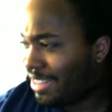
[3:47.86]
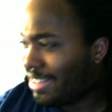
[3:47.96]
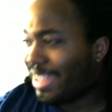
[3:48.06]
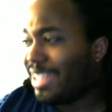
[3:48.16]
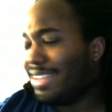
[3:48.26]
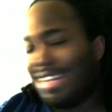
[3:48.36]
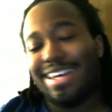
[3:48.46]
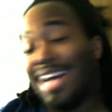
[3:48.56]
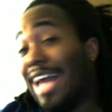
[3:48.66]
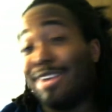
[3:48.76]
Like,
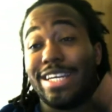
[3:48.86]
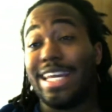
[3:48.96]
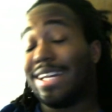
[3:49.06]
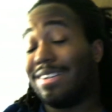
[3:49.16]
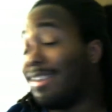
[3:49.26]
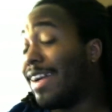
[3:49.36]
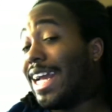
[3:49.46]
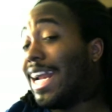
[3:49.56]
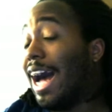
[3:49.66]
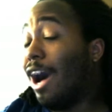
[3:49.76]
I don't get it,
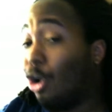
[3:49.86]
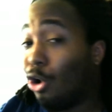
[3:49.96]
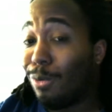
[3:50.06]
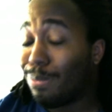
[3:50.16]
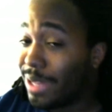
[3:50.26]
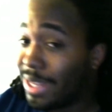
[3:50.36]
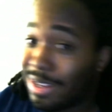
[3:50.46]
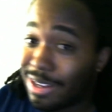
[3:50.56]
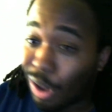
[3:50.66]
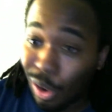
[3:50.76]
alright? I hope
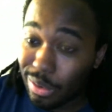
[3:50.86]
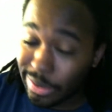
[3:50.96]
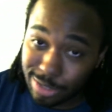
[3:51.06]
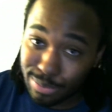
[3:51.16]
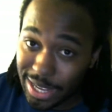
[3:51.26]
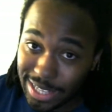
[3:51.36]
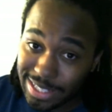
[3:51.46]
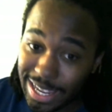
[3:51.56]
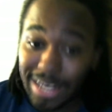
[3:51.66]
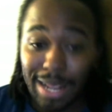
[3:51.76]
Oda explains
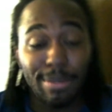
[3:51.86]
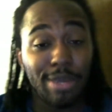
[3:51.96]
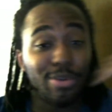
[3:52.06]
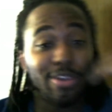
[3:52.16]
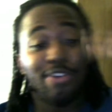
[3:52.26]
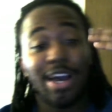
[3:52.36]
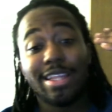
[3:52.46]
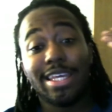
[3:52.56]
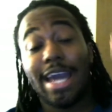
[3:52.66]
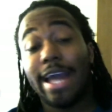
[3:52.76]
that. I mean, we
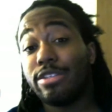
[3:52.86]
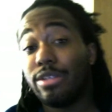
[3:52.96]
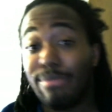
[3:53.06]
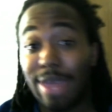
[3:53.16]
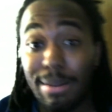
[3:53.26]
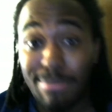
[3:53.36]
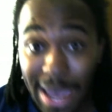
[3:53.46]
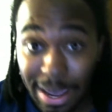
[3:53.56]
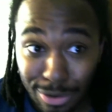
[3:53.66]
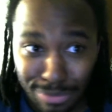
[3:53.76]
finally got to the main
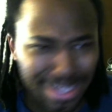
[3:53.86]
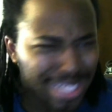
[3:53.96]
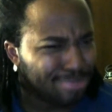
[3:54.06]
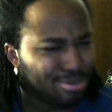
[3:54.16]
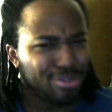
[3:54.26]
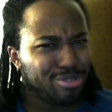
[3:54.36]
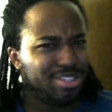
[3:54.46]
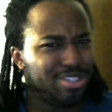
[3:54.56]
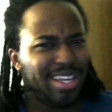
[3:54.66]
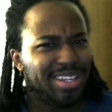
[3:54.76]
battle, but then to pull some
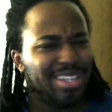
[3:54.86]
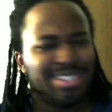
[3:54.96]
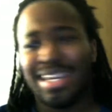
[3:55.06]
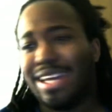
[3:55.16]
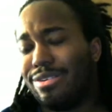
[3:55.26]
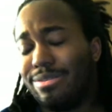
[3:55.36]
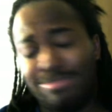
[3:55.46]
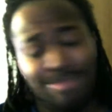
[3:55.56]
shit like this, like, I don't know.